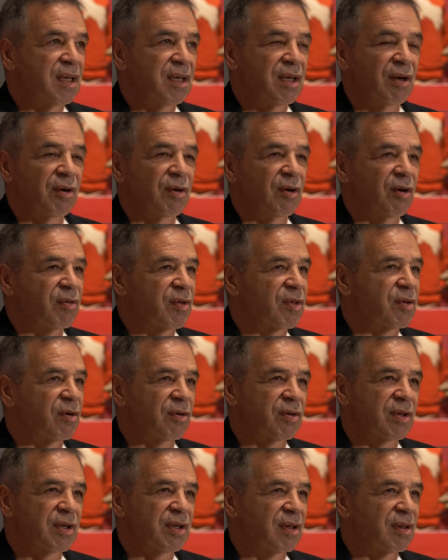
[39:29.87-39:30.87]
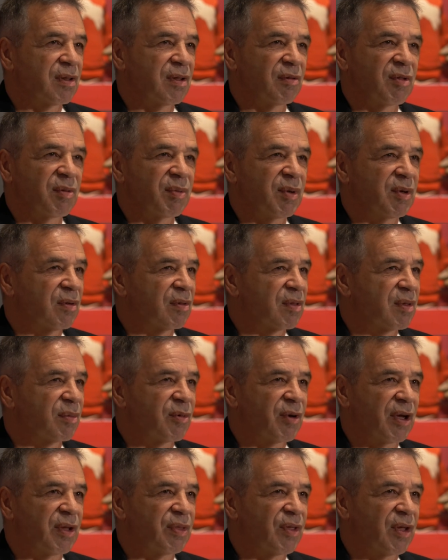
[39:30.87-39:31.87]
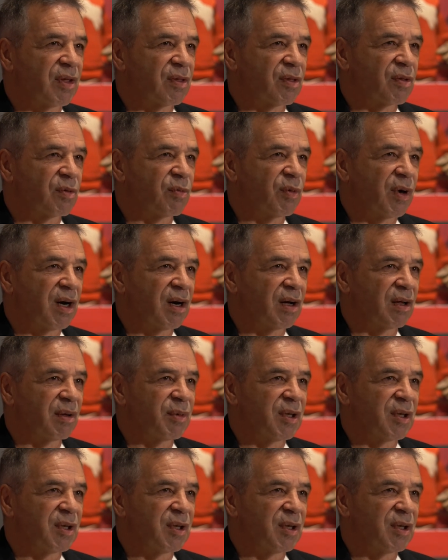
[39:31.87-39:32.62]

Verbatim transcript: You know, Nova Scotia seems to be doing some great things as well.